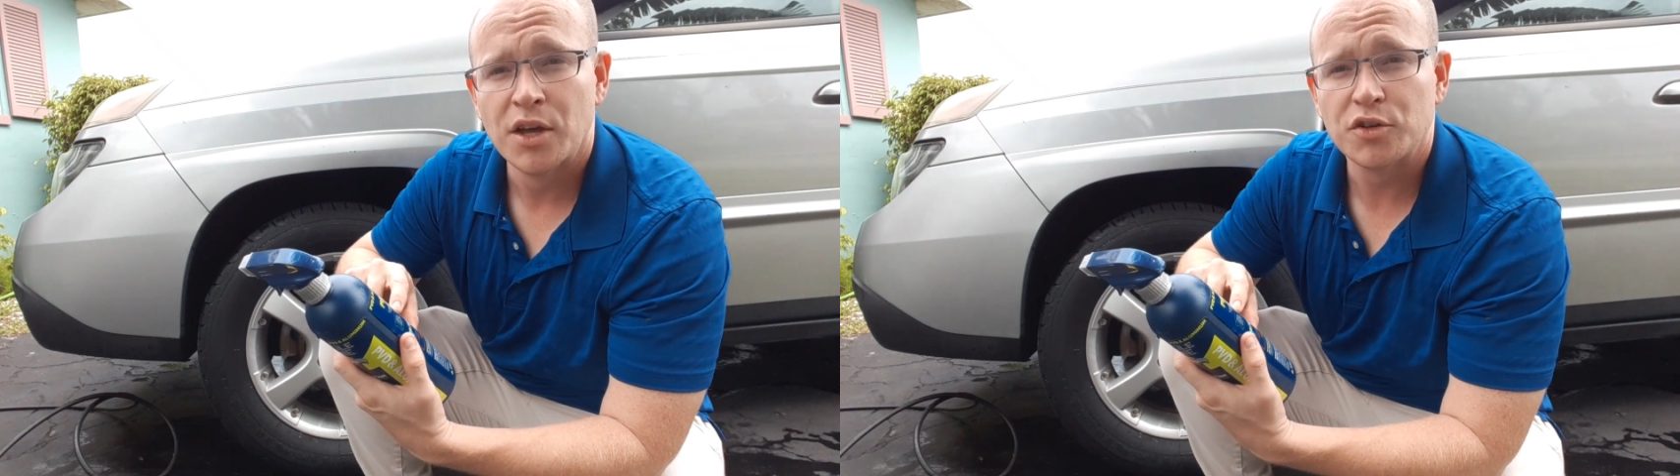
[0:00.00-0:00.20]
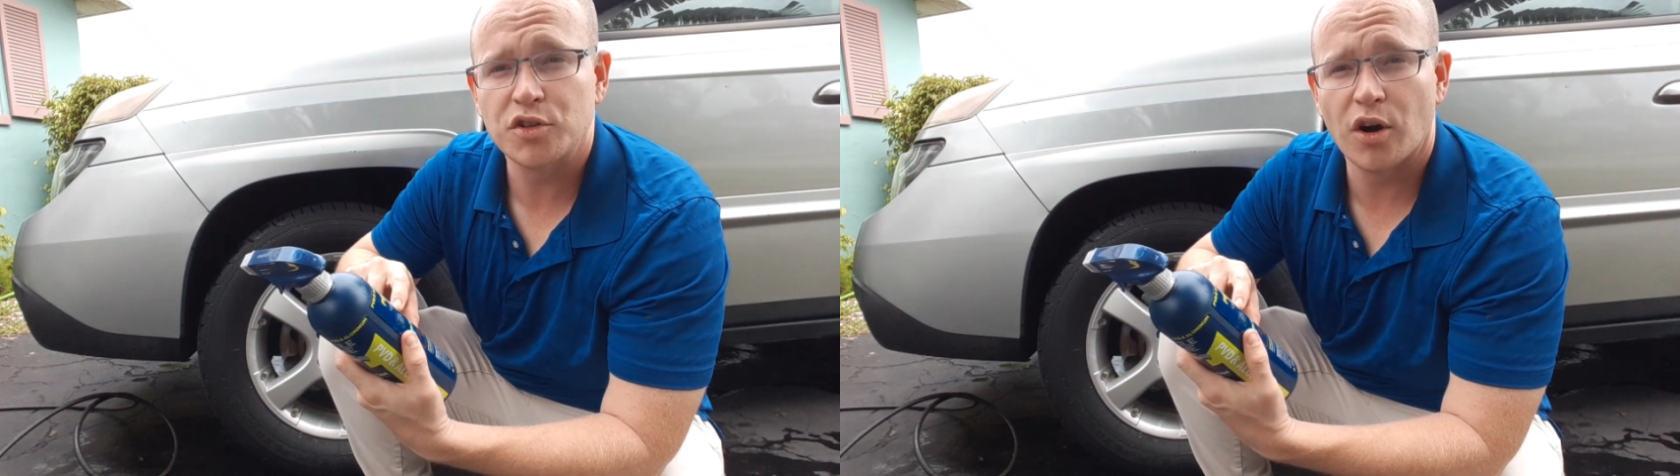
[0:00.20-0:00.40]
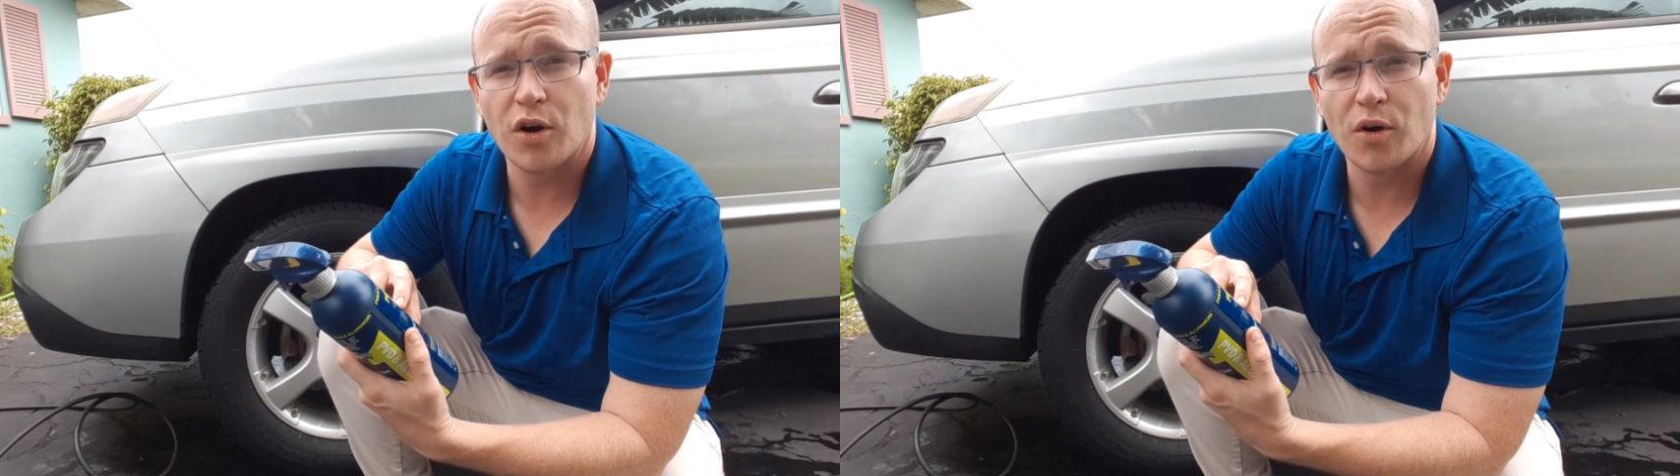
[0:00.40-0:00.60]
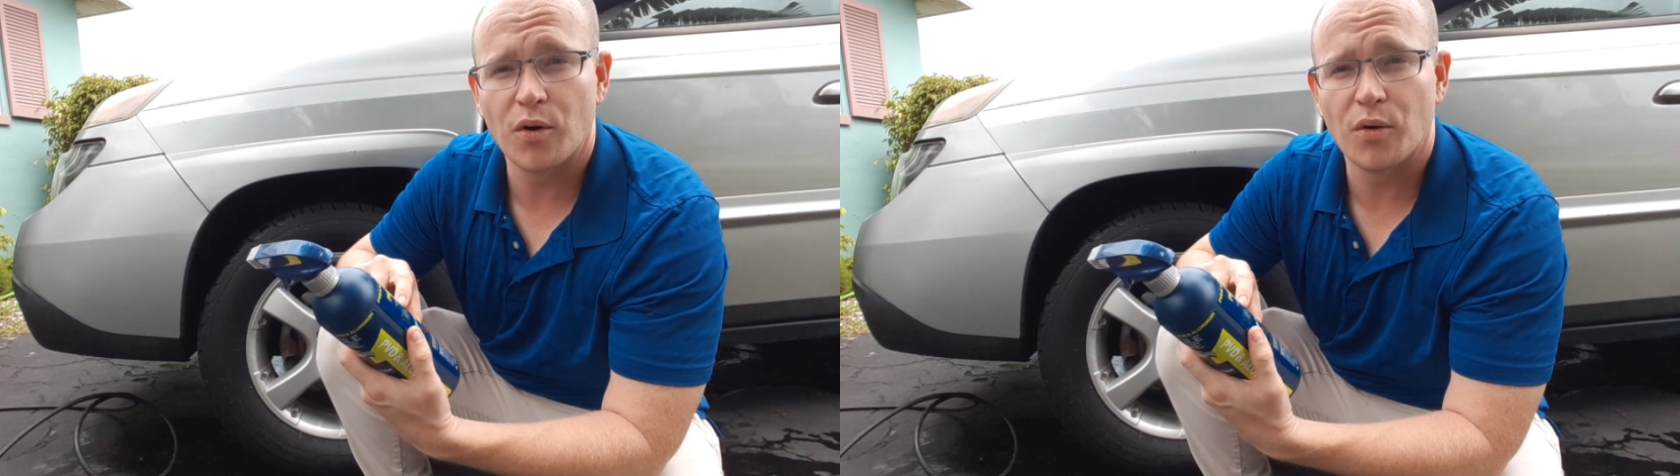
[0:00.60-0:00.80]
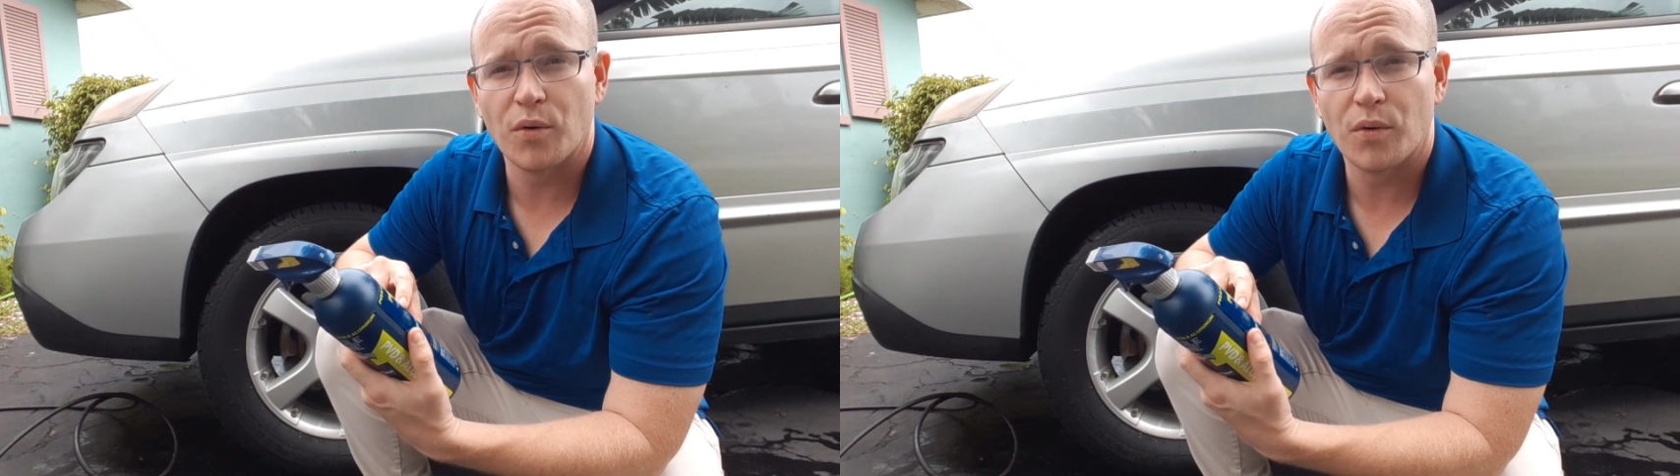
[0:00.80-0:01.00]

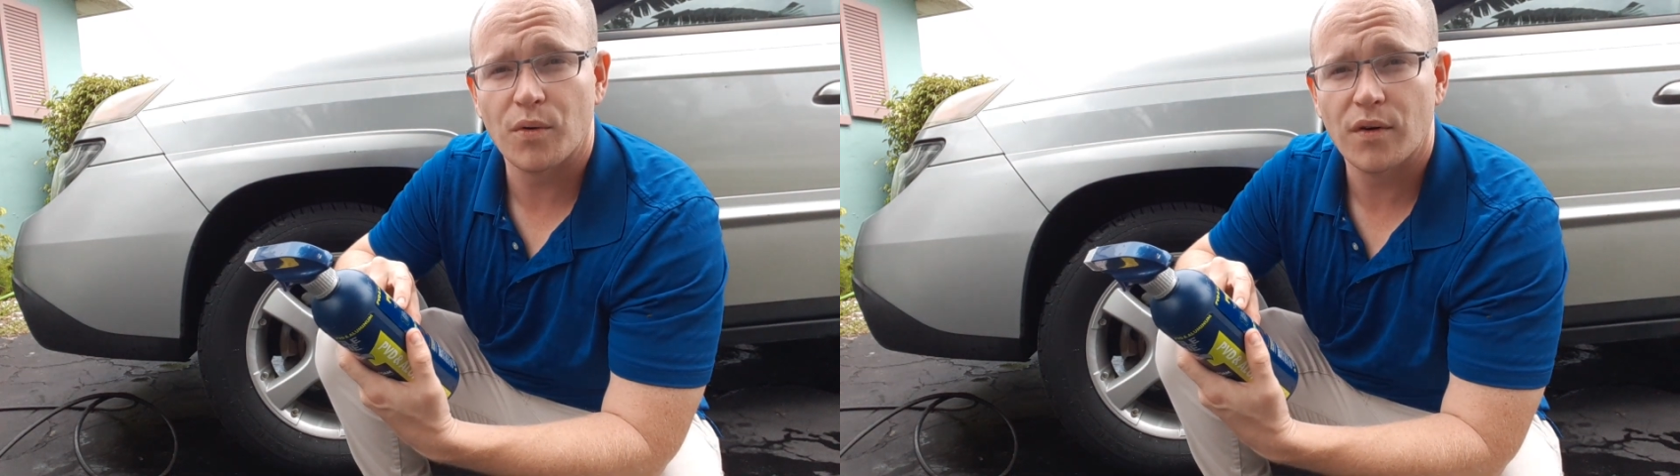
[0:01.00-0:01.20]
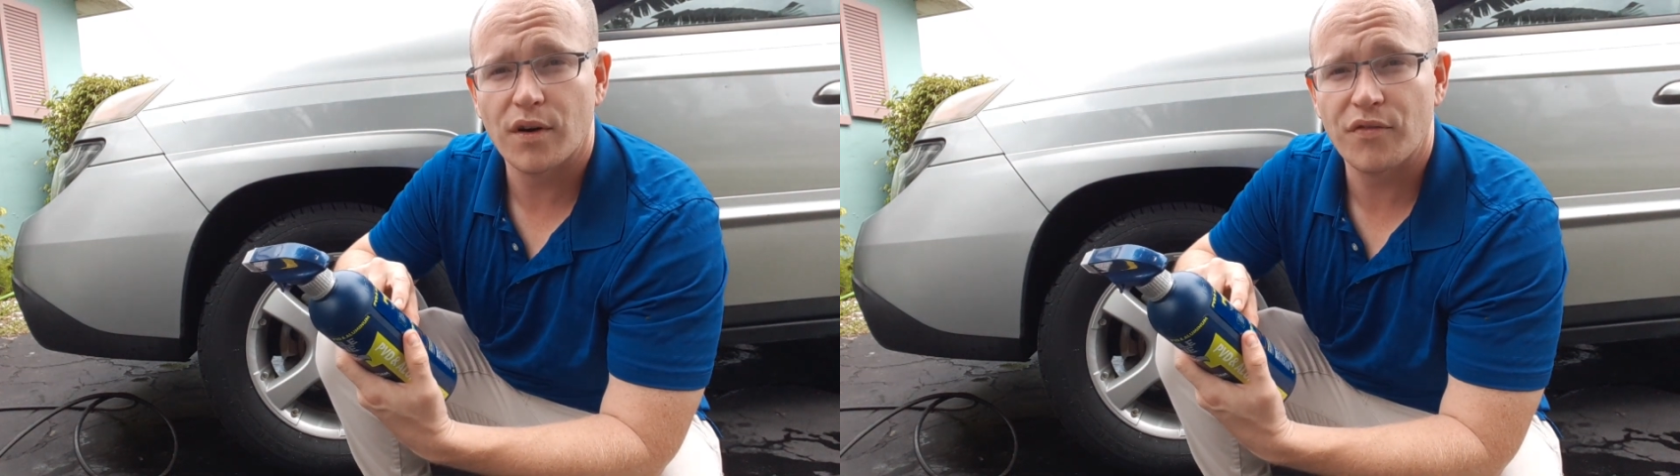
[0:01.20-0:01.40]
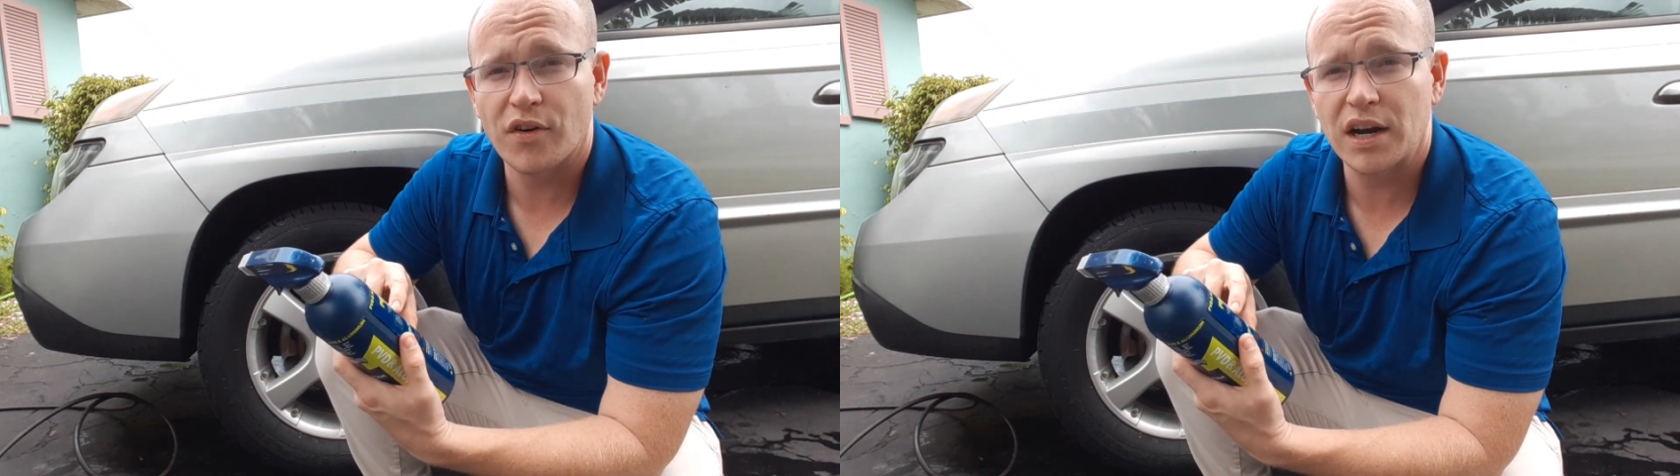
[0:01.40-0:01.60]
So for